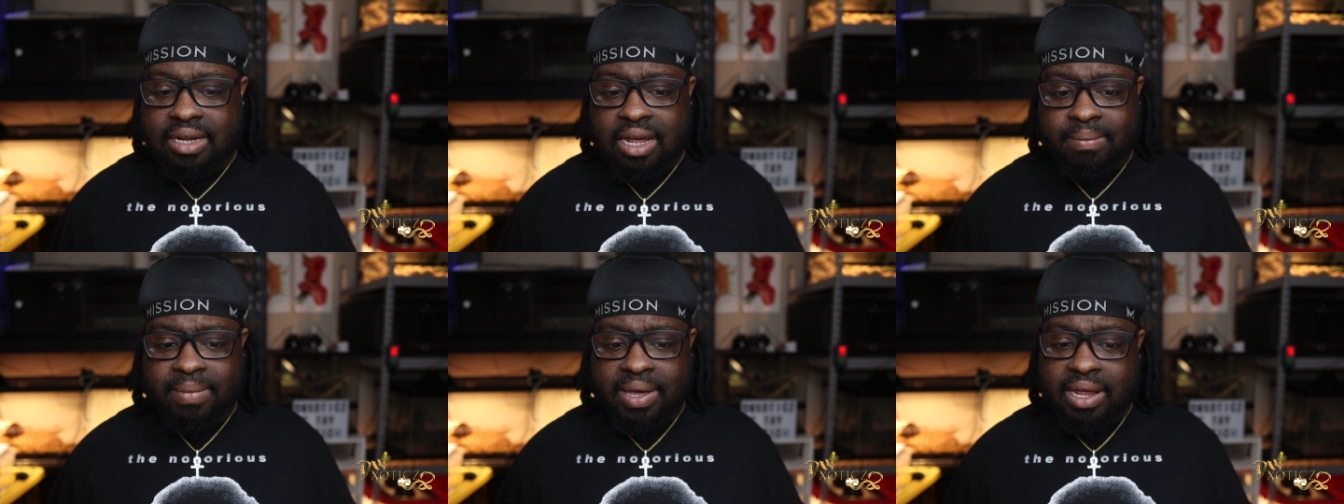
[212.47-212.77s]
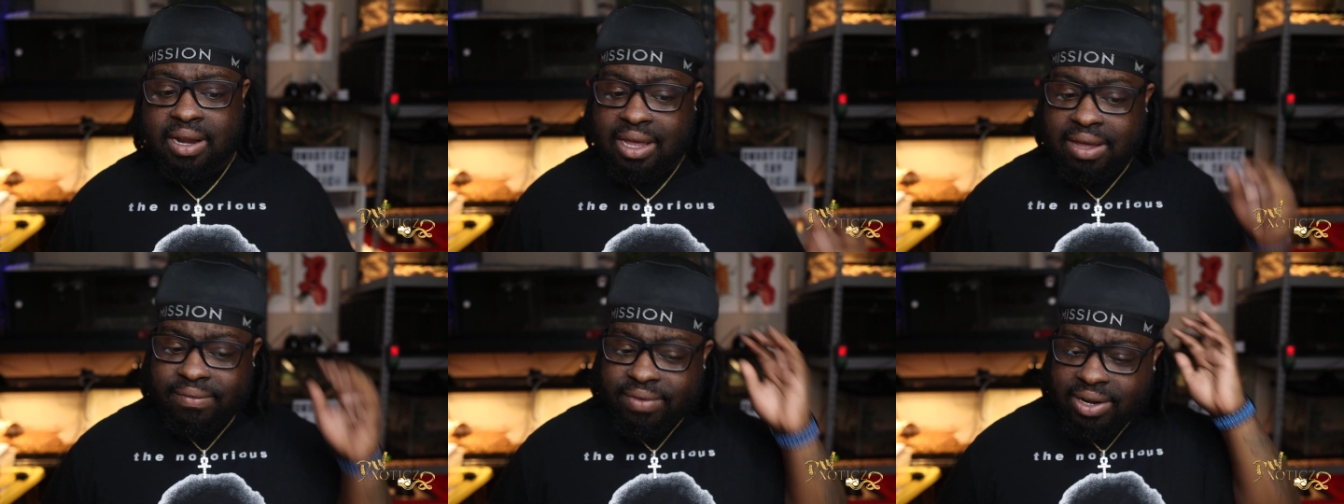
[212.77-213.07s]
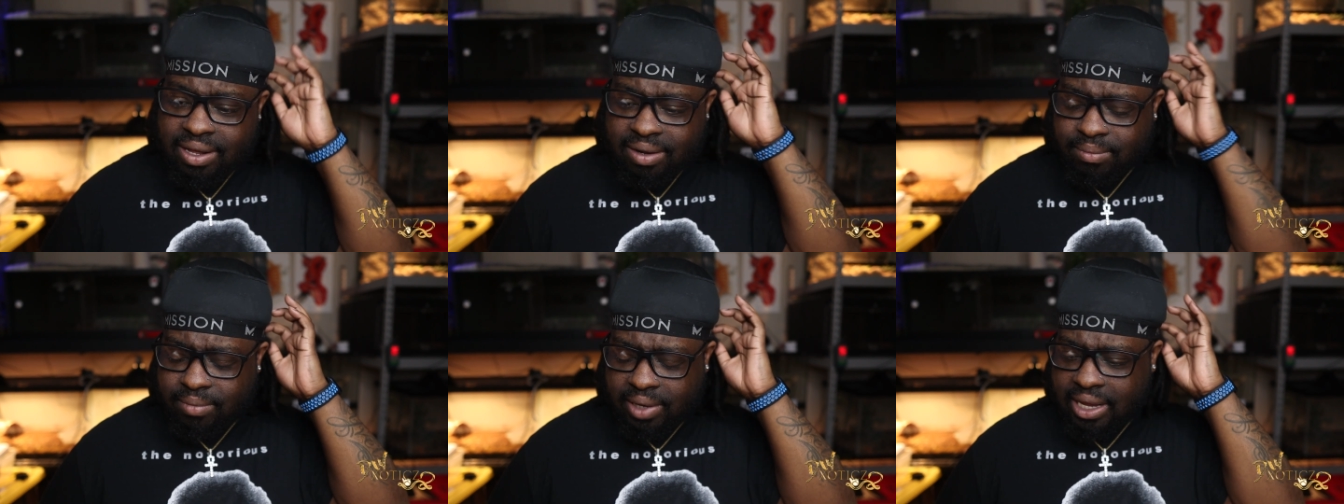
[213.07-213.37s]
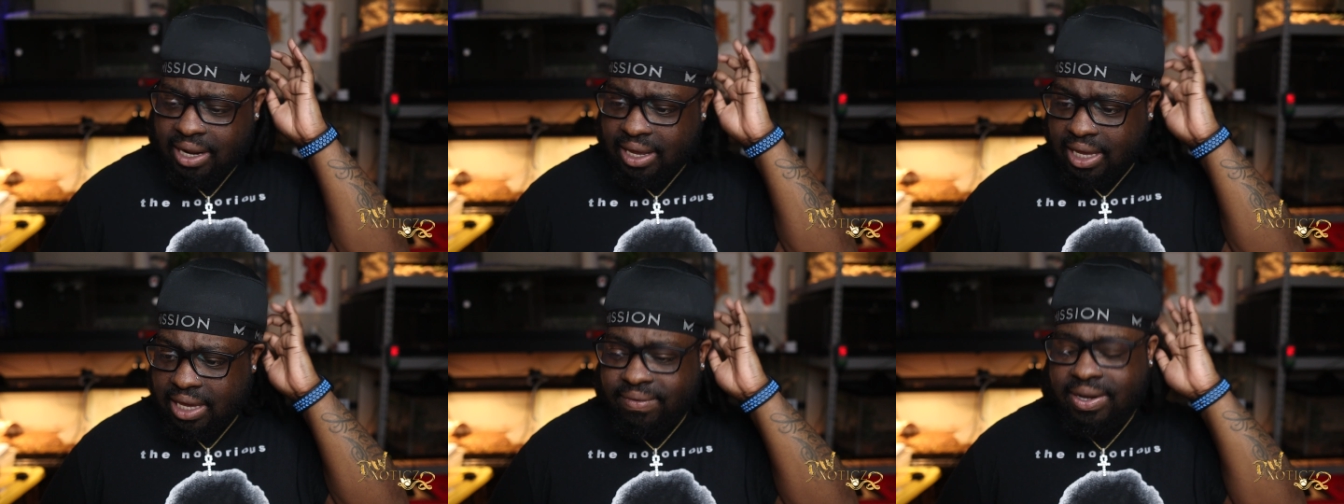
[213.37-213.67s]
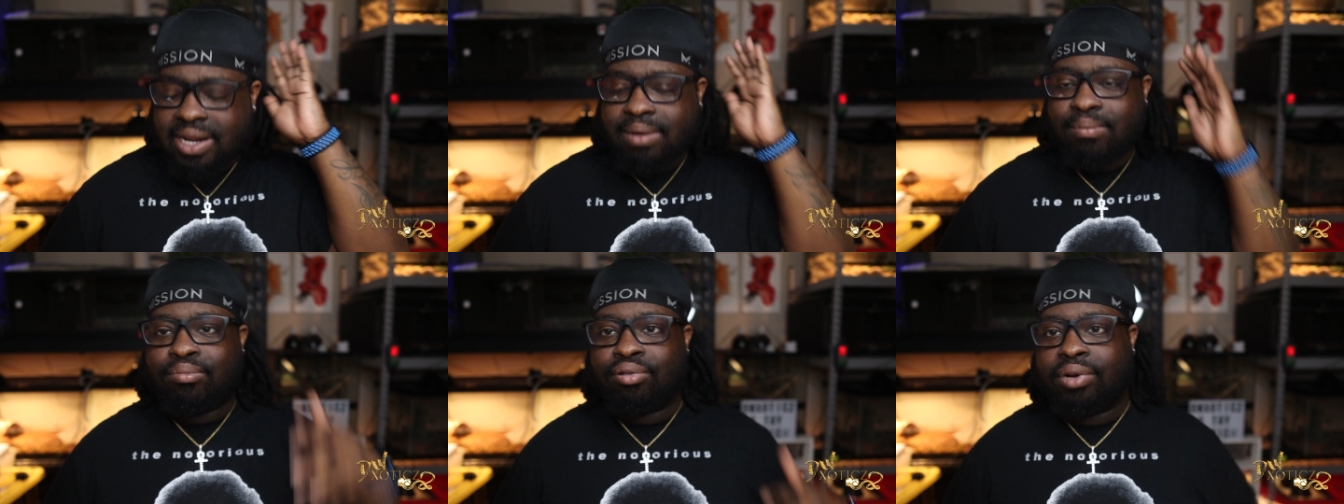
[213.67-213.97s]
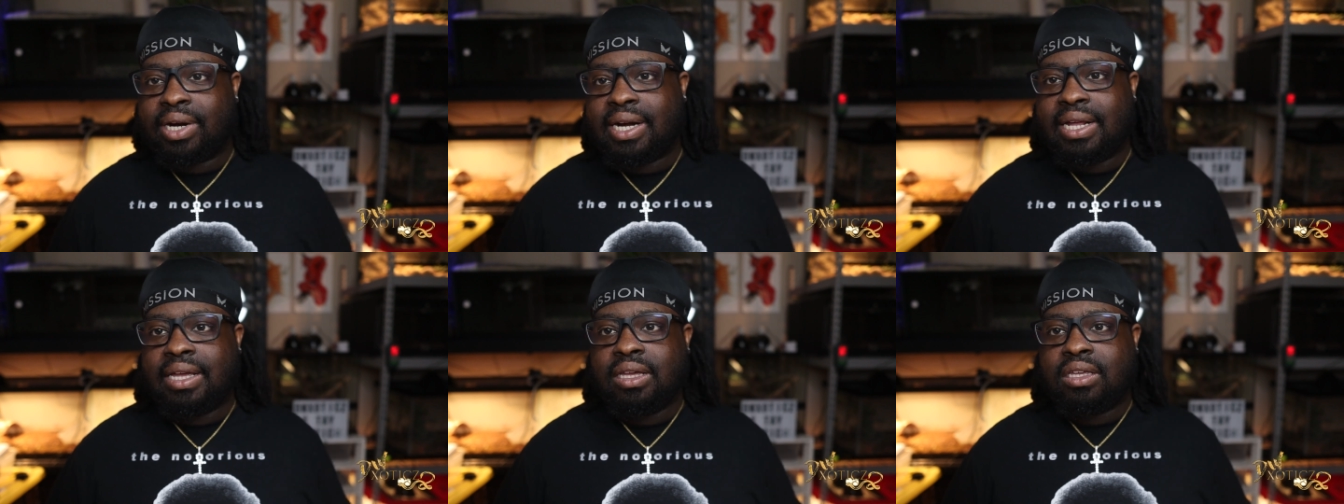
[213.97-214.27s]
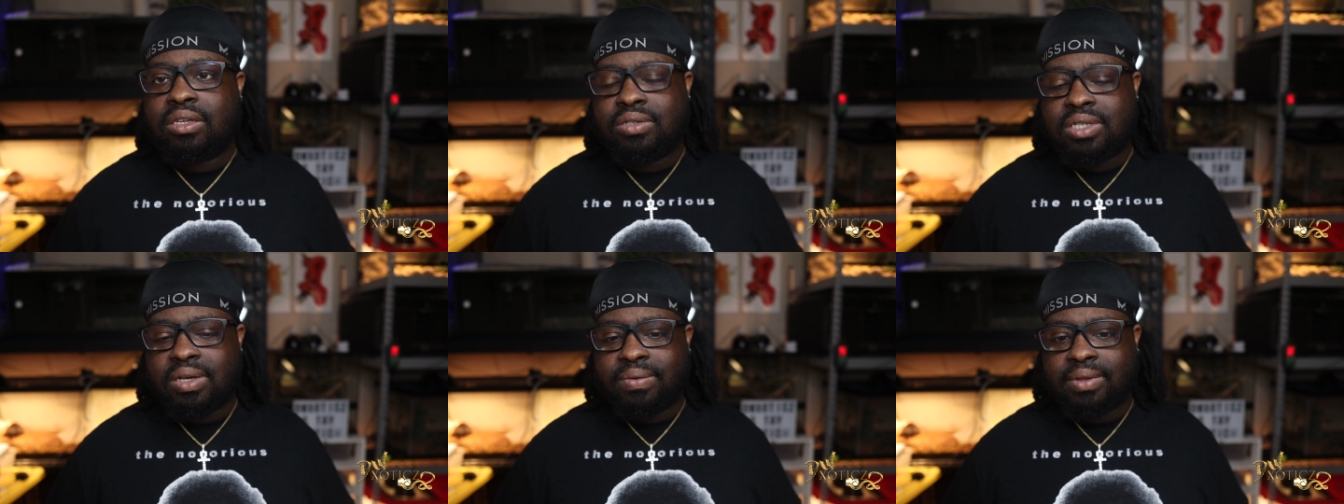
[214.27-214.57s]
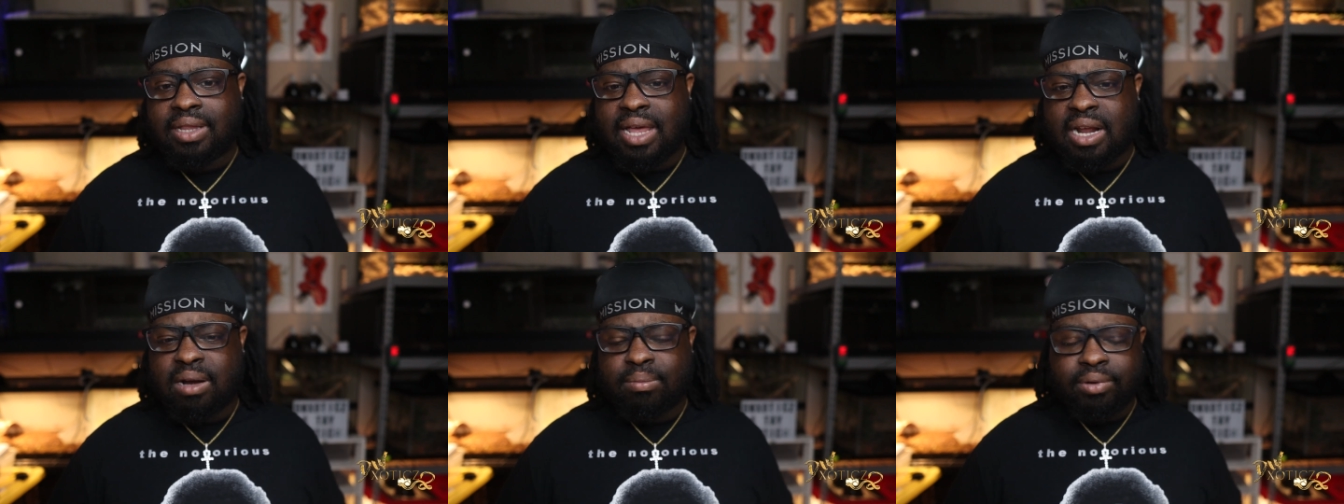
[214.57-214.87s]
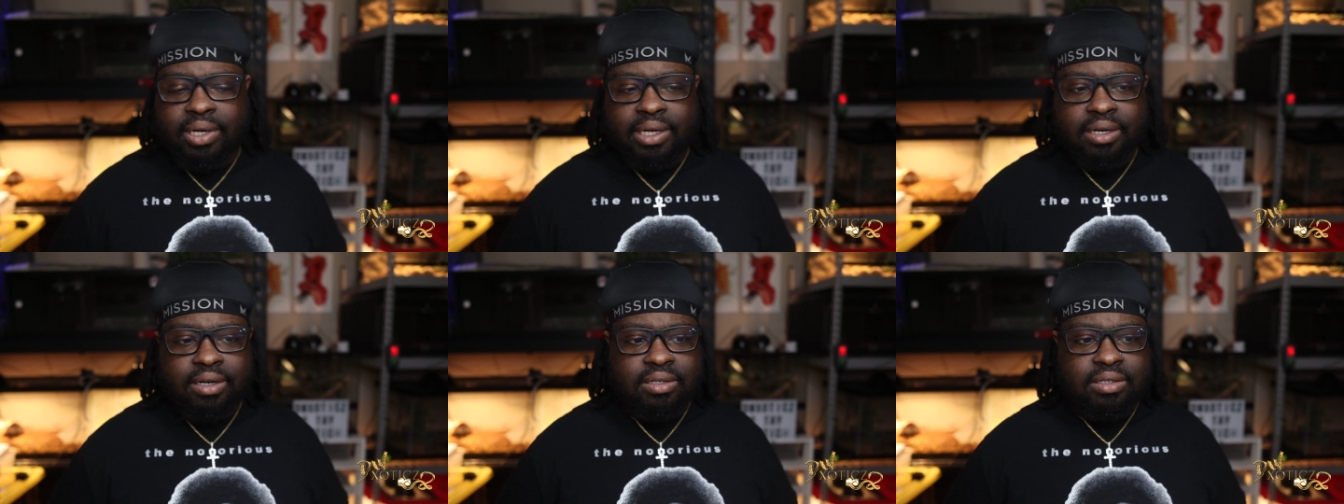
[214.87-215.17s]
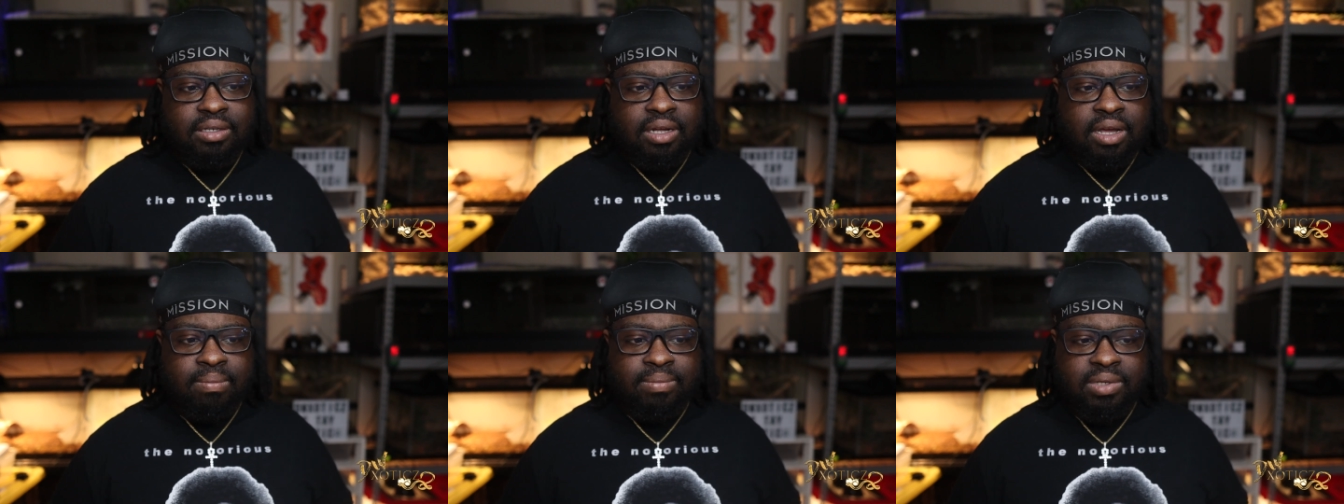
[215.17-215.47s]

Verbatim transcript: even in breeding, you see with a lot of breeders,